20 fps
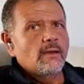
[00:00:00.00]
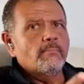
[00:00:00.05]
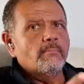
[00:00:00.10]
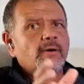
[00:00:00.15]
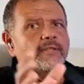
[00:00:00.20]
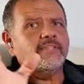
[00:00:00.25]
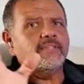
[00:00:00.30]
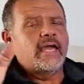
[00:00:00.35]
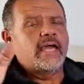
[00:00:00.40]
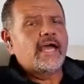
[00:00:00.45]

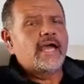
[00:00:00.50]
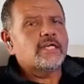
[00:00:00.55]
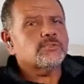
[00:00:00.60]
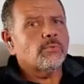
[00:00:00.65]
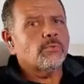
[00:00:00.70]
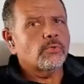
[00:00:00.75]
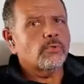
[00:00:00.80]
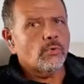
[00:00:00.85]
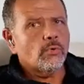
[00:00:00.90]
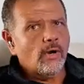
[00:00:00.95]
But the
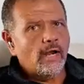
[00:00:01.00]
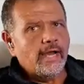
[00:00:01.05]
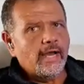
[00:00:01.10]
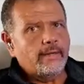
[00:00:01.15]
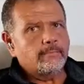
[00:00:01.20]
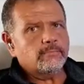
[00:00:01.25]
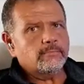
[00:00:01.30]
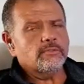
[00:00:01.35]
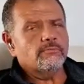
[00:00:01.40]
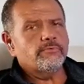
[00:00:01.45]
actual
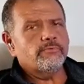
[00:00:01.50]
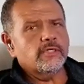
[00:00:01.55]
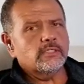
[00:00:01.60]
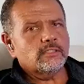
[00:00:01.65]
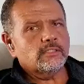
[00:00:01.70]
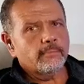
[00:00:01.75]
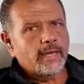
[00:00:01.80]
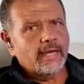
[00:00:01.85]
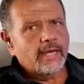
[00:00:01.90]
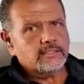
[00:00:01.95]
crimes, the
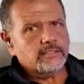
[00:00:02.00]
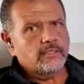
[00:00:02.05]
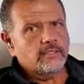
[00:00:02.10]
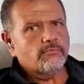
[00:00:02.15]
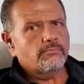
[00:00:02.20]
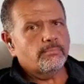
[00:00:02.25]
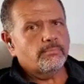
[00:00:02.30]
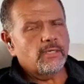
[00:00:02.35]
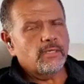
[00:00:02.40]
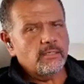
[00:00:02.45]
victimizing
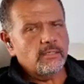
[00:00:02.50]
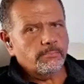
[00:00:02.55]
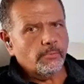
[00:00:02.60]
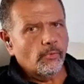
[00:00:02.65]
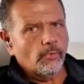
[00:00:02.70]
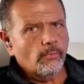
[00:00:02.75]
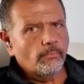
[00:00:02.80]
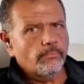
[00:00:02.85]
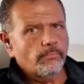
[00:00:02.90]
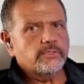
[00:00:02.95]
of
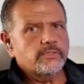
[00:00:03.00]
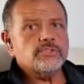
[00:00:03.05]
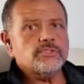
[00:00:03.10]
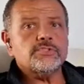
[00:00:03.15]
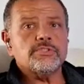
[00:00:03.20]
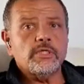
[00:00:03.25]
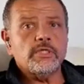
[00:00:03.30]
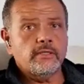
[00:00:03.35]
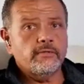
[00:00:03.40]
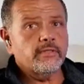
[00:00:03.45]
people, the
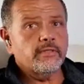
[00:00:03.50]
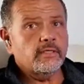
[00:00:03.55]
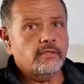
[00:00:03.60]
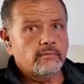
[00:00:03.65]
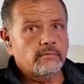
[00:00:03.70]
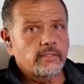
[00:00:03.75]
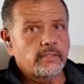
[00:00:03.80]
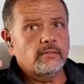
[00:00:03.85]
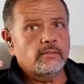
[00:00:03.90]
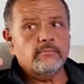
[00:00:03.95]
still
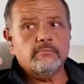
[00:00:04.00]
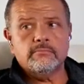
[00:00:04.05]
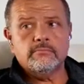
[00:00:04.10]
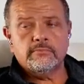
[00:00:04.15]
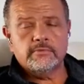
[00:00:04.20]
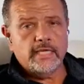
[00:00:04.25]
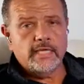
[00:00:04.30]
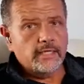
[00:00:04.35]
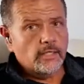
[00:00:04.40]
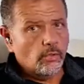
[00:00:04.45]
the the
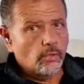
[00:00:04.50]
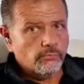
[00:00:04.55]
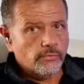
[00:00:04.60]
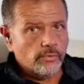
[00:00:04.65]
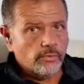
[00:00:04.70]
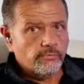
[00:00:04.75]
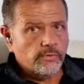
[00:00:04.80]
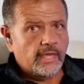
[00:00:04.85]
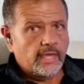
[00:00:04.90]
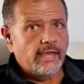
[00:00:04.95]

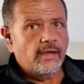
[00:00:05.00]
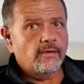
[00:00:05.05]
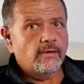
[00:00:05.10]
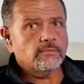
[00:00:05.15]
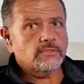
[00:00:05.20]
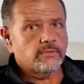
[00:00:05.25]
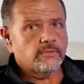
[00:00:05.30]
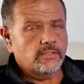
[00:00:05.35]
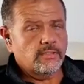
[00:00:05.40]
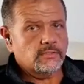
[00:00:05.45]
takeover of
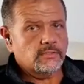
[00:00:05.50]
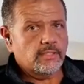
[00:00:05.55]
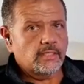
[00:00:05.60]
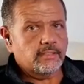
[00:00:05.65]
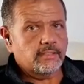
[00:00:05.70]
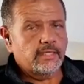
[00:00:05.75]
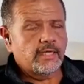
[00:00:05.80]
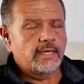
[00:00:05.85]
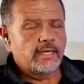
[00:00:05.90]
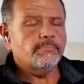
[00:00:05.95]
accounts, things
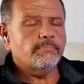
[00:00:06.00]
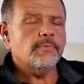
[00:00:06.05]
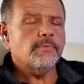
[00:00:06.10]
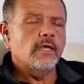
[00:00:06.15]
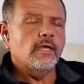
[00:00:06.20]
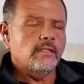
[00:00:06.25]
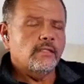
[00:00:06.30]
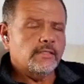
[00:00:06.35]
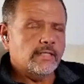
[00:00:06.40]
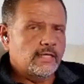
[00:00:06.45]
like that,
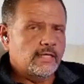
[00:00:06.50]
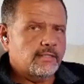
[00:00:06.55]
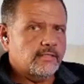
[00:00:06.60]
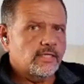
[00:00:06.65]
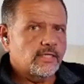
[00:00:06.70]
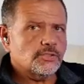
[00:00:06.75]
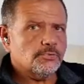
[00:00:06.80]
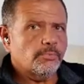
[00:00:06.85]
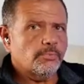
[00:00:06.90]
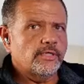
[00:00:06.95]
that
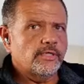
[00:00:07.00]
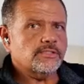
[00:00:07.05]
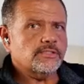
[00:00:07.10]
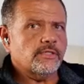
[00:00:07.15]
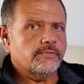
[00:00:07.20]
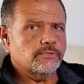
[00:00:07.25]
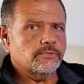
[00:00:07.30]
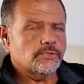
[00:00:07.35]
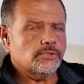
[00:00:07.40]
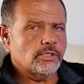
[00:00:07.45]
takes place
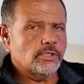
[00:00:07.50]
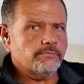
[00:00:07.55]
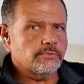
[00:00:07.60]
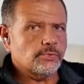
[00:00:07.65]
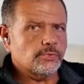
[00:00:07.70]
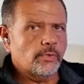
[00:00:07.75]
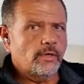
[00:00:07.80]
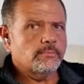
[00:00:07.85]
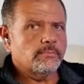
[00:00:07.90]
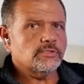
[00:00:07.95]
on the
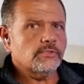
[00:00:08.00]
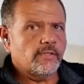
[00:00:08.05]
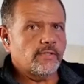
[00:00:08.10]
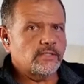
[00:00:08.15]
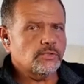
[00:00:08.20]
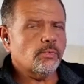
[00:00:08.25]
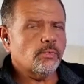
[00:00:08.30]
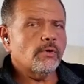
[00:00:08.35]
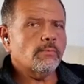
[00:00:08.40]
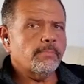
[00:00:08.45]
surface web. So
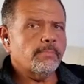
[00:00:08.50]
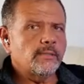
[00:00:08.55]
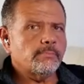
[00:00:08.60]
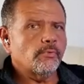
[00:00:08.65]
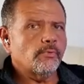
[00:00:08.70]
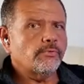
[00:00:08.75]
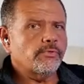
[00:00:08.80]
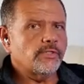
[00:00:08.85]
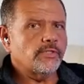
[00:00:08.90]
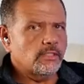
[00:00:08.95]
that's where
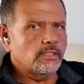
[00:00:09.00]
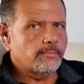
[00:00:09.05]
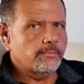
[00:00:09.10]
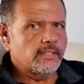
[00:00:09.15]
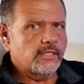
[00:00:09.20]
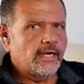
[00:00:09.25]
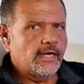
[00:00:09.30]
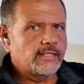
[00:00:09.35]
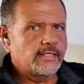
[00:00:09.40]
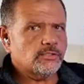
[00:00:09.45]
people need to be
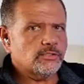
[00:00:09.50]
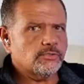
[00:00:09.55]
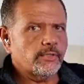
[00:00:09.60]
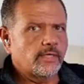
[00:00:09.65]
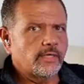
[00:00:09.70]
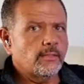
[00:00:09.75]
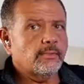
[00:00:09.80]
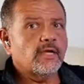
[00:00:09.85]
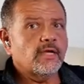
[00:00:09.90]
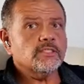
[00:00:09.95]

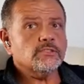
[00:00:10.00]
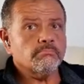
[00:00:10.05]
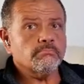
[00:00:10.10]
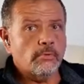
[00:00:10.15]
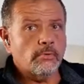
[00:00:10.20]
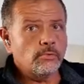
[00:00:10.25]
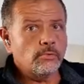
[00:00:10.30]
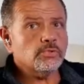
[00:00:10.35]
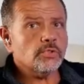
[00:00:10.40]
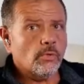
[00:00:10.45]
concentrated because
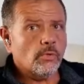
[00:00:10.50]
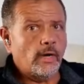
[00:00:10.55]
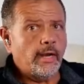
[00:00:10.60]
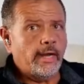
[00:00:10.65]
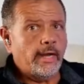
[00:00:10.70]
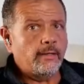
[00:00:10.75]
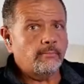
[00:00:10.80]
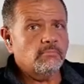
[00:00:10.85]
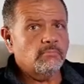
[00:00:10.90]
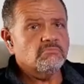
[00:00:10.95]
most
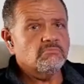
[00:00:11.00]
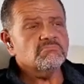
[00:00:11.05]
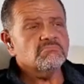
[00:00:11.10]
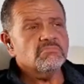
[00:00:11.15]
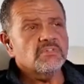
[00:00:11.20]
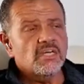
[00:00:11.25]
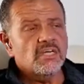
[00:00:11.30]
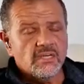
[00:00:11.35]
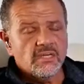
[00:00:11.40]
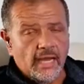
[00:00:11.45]
crime,
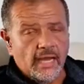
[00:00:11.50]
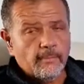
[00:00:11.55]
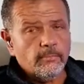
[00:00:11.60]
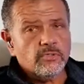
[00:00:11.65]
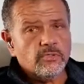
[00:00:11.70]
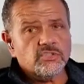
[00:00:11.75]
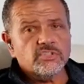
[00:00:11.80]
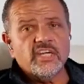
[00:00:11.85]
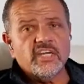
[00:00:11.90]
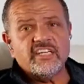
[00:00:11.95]
I'm
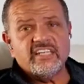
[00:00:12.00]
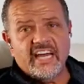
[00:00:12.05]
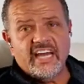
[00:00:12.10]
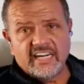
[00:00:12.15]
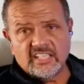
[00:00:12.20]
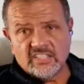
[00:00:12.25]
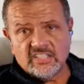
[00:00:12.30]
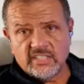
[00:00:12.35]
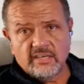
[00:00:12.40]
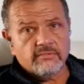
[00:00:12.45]
going to say
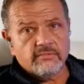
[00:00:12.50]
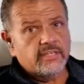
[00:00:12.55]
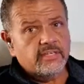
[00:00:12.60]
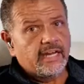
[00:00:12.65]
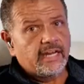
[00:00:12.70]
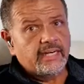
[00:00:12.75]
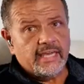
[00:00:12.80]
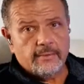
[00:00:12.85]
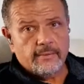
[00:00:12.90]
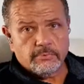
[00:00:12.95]
97,
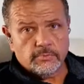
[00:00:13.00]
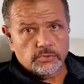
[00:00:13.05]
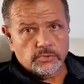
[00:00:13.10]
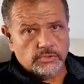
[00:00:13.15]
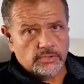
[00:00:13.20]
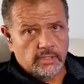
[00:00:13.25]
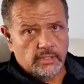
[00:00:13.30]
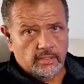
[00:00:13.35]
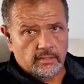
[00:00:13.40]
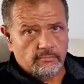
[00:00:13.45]

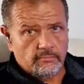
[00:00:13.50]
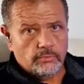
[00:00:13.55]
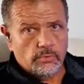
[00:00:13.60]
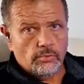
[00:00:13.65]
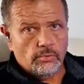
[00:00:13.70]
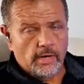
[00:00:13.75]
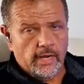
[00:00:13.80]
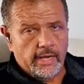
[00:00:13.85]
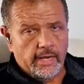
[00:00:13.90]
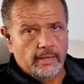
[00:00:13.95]
98% of
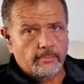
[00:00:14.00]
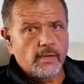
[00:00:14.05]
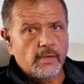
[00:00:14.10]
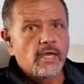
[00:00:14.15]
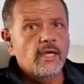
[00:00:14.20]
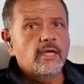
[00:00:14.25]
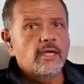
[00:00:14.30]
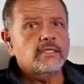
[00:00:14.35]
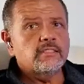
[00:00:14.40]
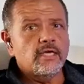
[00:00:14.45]
crime
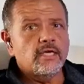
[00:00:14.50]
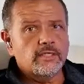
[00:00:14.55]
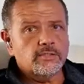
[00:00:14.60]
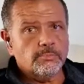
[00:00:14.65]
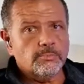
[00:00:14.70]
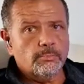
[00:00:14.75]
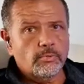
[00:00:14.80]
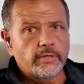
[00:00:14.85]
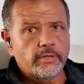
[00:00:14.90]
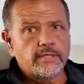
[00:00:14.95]

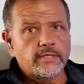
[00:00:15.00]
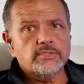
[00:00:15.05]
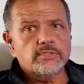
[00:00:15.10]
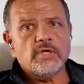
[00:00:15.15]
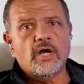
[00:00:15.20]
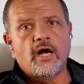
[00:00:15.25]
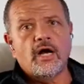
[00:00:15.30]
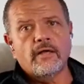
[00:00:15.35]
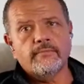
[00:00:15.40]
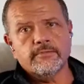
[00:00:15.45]
takes place
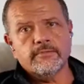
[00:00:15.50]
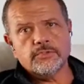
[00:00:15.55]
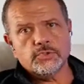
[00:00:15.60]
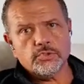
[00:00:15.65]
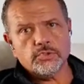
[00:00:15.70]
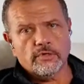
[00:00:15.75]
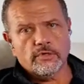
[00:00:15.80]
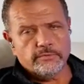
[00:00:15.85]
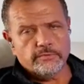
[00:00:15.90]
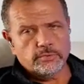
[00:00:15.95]
on the
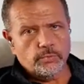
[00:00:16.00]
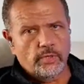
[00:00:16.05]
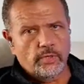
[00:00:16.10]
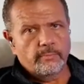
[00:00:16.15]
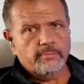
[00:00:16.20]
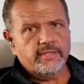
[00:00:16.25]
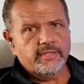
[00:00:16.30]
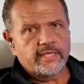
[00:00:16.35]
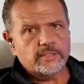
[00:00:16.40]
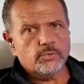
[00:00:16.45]
surface
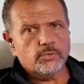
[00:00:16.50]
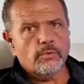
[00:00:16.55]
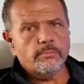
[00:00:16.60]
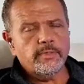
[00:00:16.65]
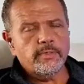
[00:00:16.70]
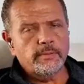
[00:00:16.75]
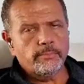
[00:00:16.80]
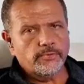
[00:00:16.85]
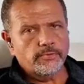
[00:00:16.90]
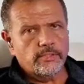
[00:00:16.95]
web. And that's where
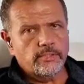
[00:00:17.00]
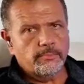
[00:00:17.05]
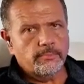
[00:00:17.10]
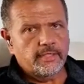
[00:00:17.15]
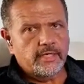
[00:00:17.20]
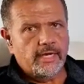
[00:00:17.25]
people need to be